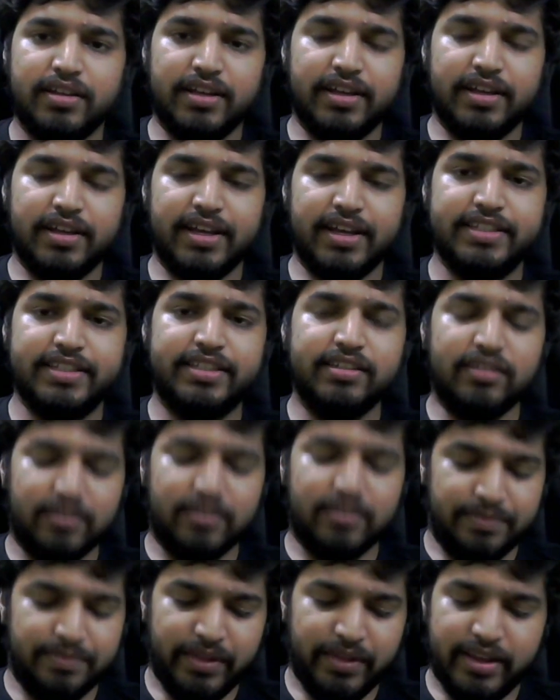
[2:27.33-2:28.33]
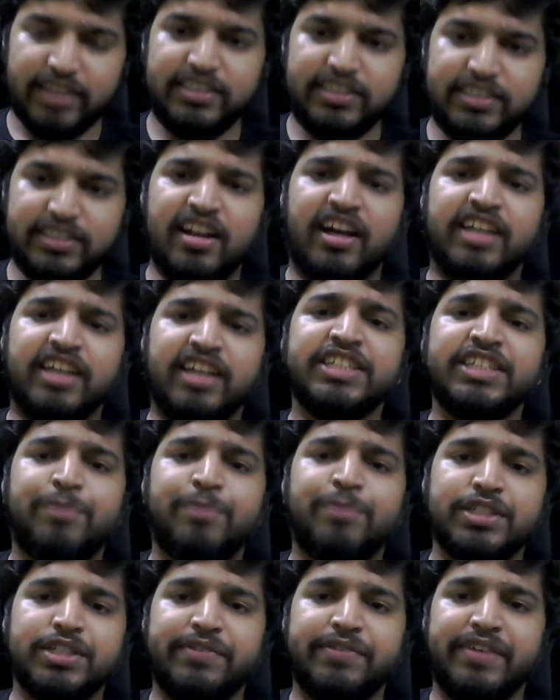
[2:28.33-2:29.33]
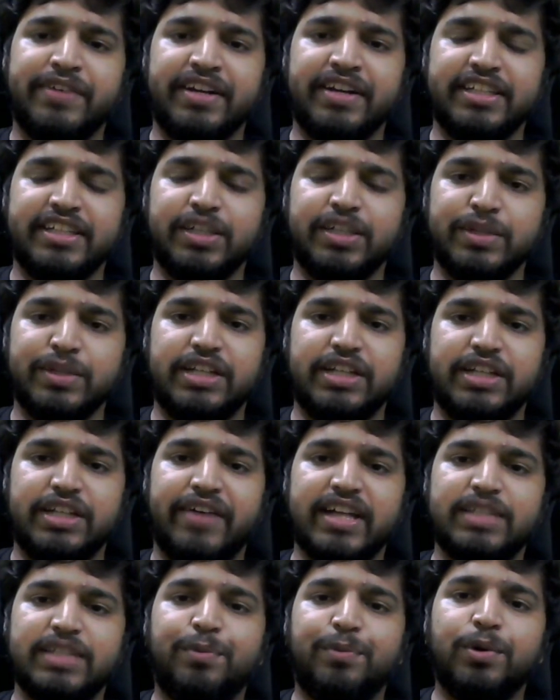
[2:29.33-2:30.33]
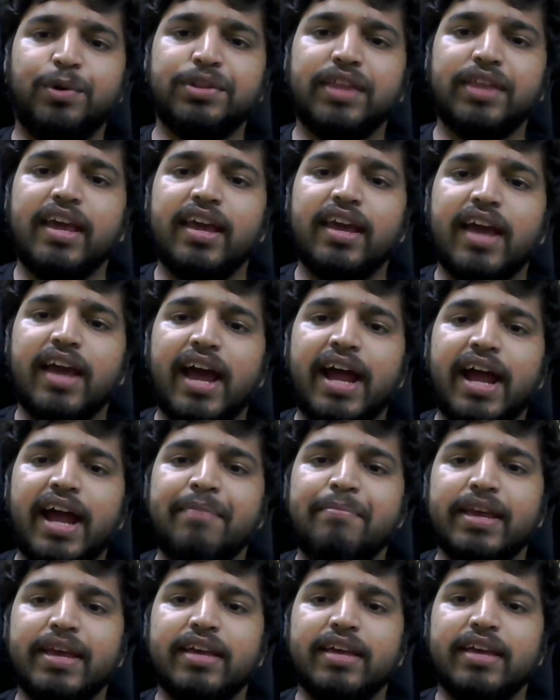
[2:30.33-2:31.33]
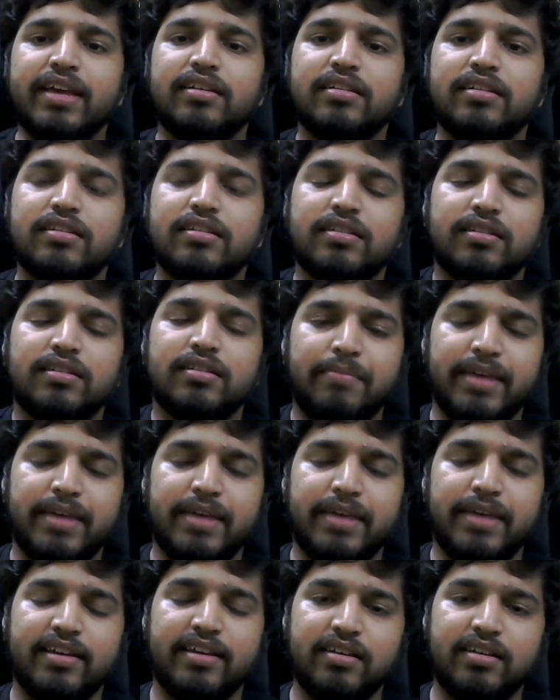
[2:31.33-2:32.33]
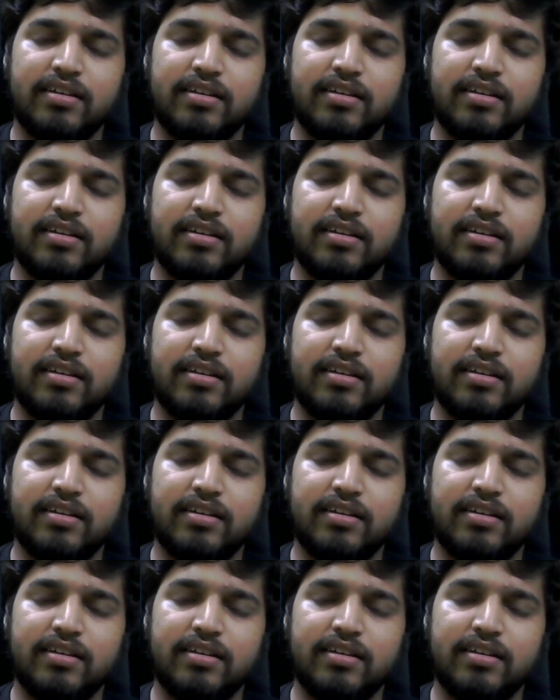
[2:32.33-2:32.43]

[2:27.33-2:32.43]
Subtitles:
It's the largest positive integer which divides both a and b, meaning